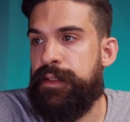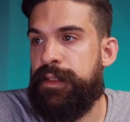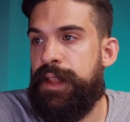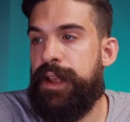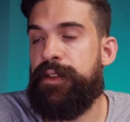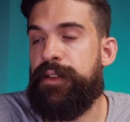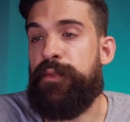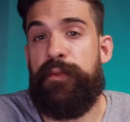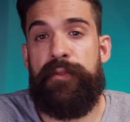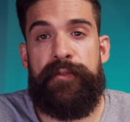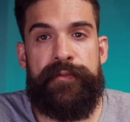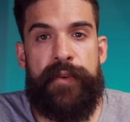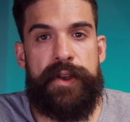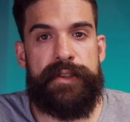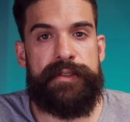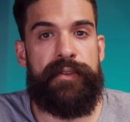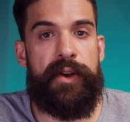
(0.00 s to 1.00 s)
Then,
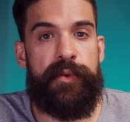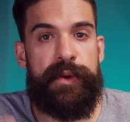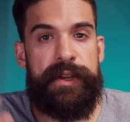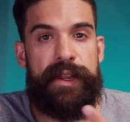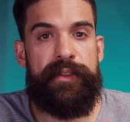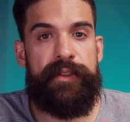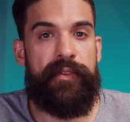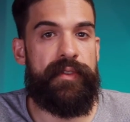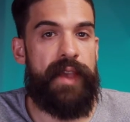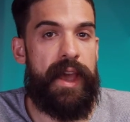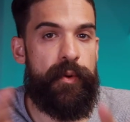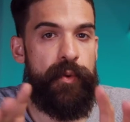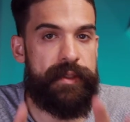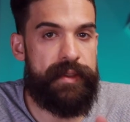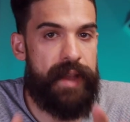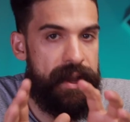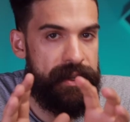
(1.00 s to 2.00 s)
first of all, we need to say
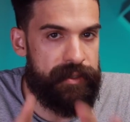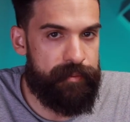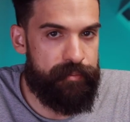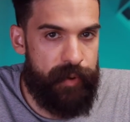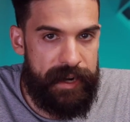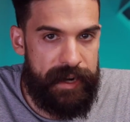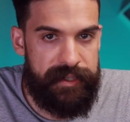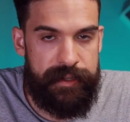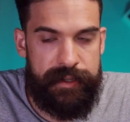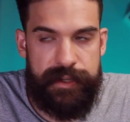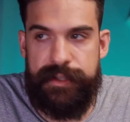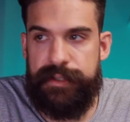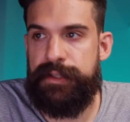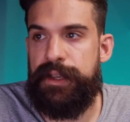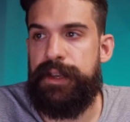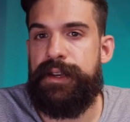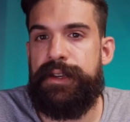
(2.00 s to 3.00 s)
what the expression
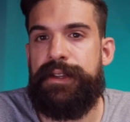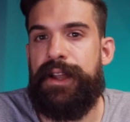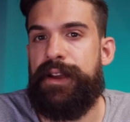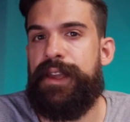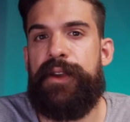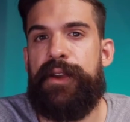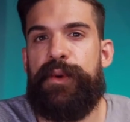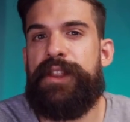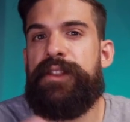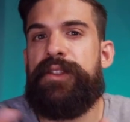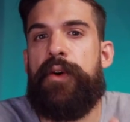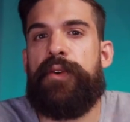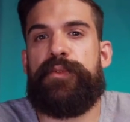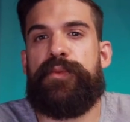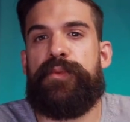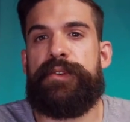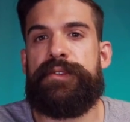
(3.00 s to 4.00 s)
is. Now here we
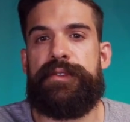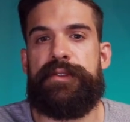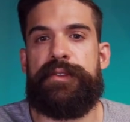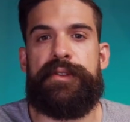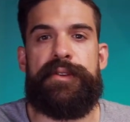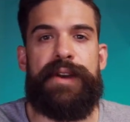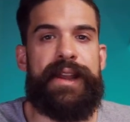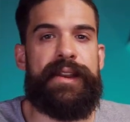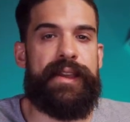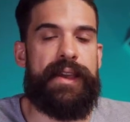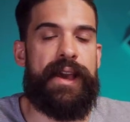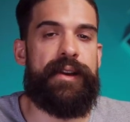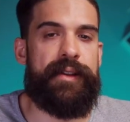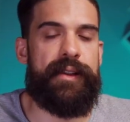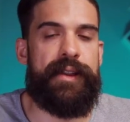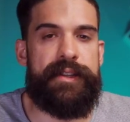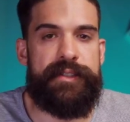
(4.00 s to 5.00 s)
don't want to do any
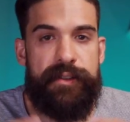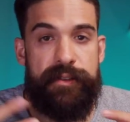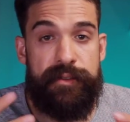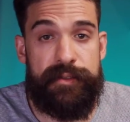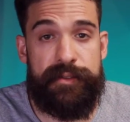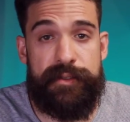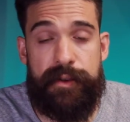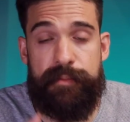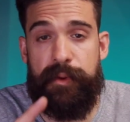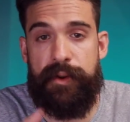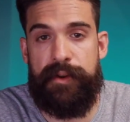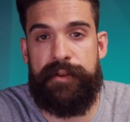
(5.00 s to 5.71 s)
calculation on top